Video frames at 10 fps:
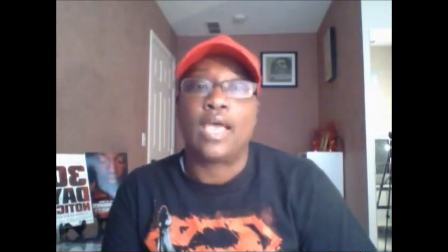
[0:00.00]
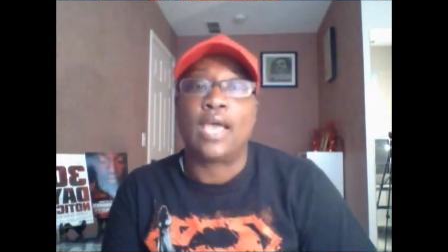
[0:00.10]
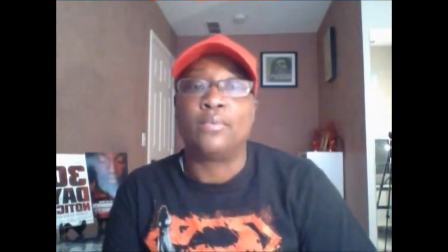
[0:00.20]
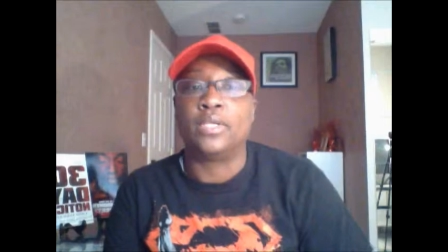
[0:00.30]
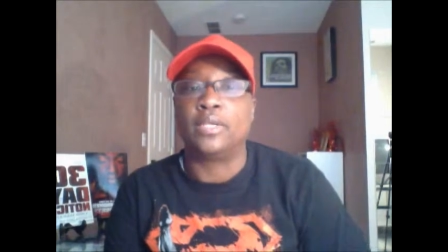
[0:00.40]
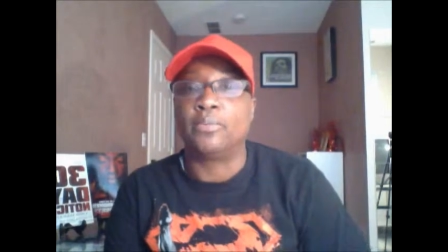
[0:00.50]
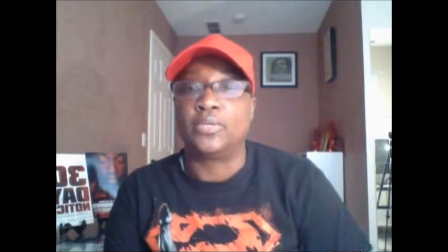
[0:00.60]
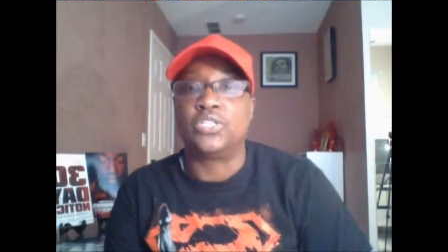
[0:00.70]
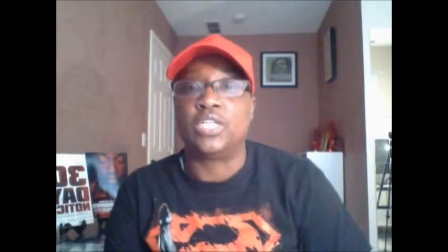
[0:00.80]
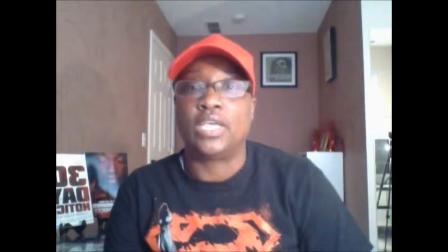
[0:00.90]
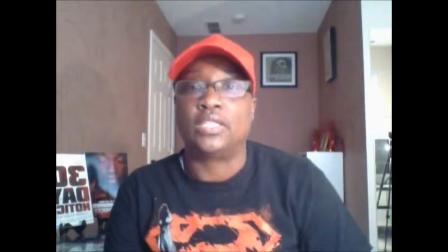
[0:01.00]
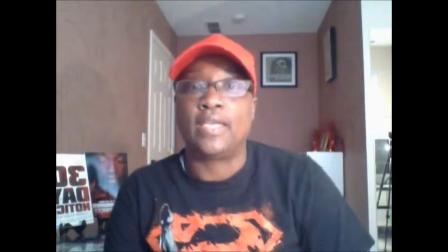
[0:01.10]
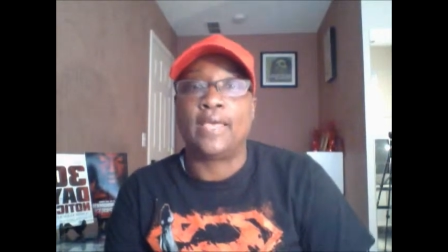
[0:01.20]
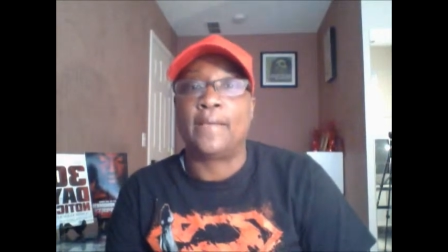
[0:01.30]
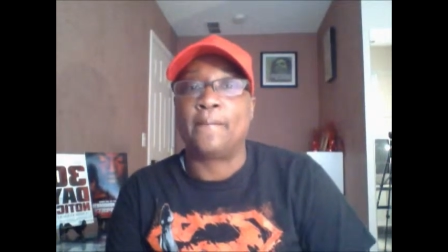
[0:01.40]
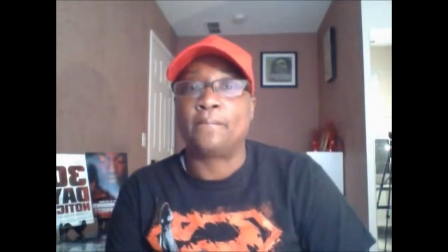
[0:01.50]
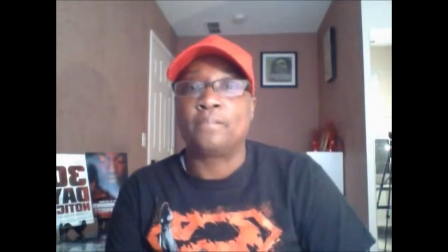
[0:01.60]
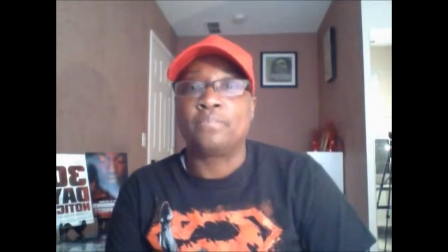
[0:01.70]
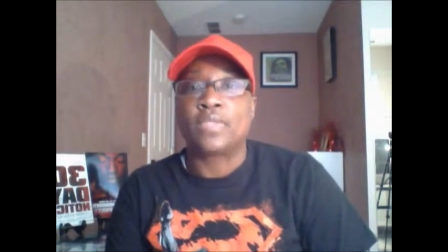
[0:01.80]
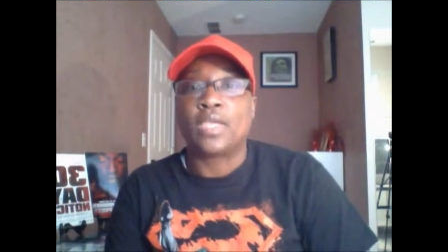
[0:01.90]
I really appreciate that.
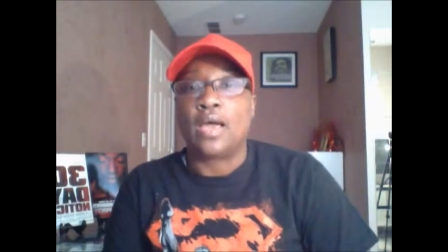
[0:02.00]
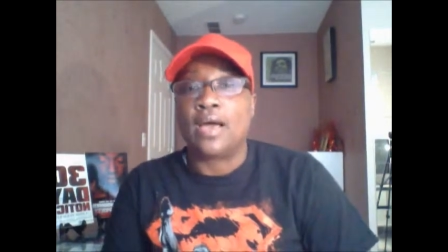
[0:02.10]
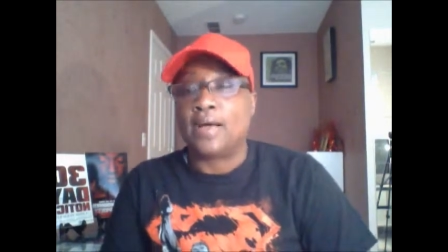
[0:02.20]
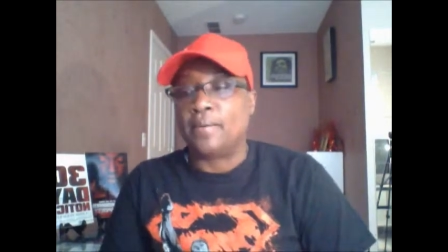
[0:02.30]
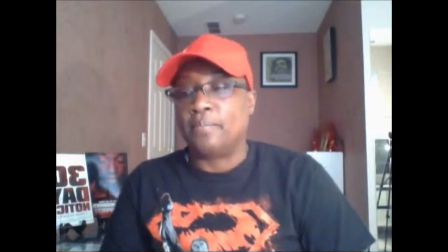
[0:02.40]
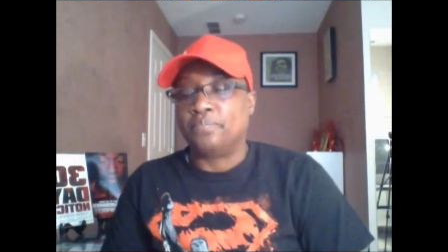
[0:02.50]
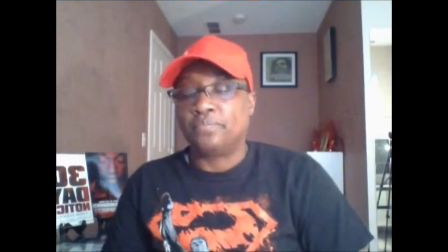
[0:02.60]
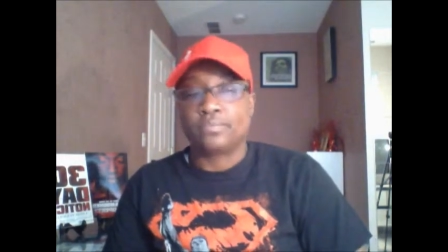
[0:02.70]
Um,